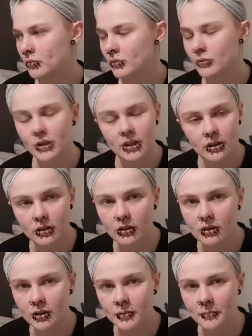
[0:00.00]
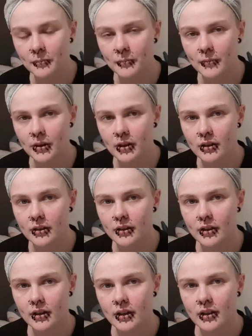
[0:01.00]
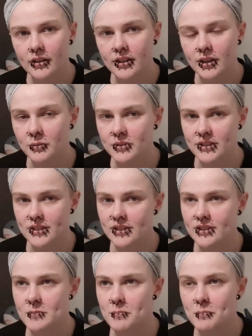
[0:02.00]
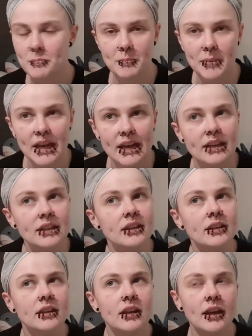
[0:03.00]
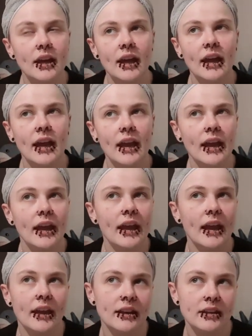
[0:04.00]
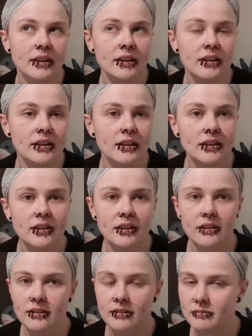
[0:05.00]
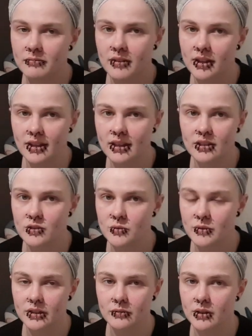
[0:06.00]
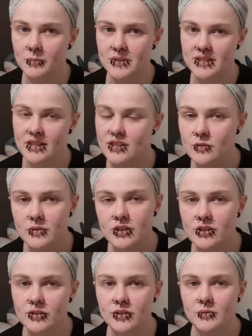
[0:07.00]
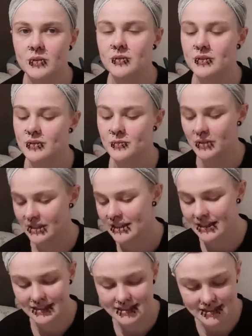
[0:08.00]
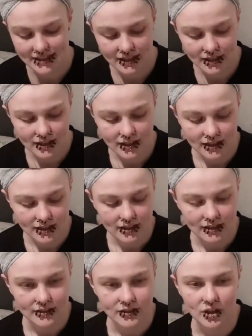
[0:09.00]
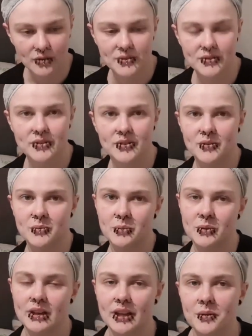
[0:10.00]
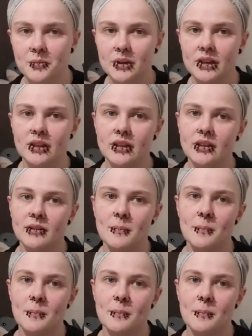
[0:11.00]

pretty calm. There was barely anything triggering my sensory issues, which was really nice. The offices were like really